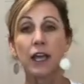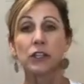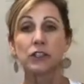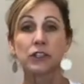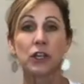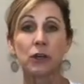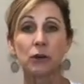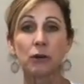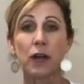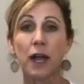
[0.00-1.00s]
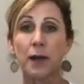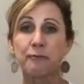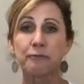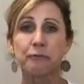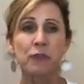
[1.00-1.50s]
So
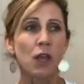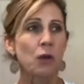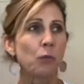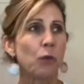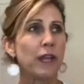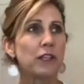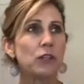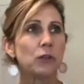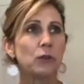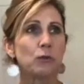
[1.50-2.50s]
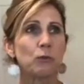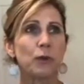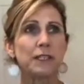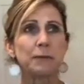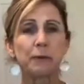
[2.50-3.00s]
um, when you,
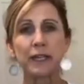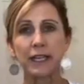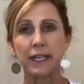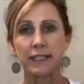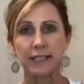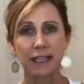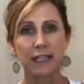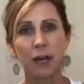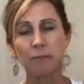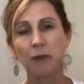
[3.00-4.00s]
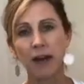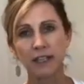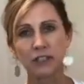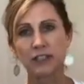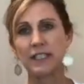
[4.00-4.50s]
when spring hits, I think our
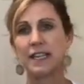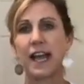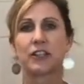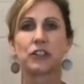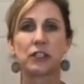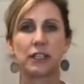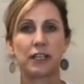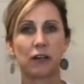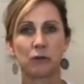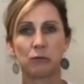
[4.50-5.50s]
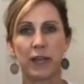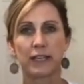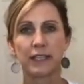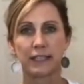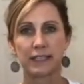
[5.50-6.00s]
bodies just naturally are ready
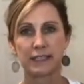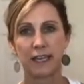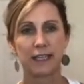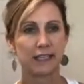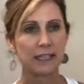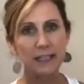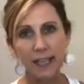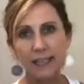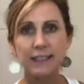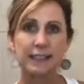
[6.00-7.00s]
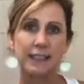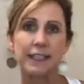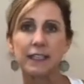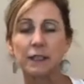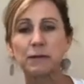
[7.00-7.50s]
to kind of cleanse and
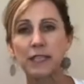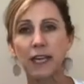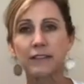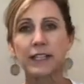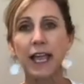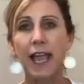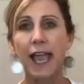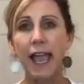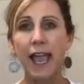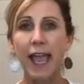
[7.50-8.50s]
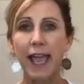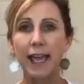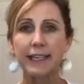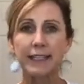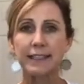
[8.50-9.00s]
heal themselves.
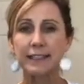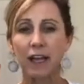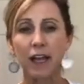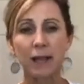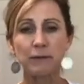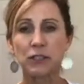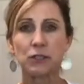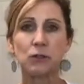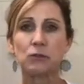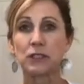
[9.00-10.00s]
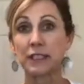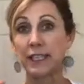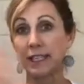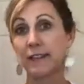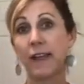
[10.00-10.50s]
And it's time to just
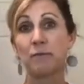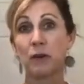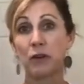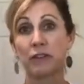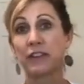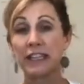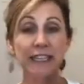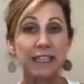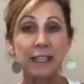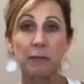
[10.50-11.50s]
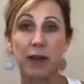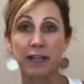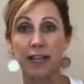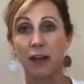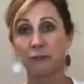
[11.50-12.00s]
get into that mode of cleaning the
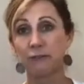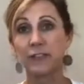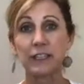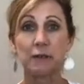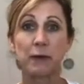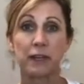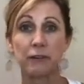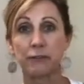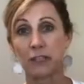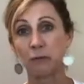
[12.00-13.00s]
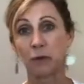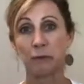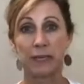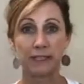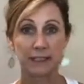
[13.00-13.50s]
body out, feeling better, feeling more
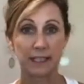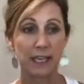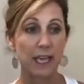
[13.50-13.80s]
amazing.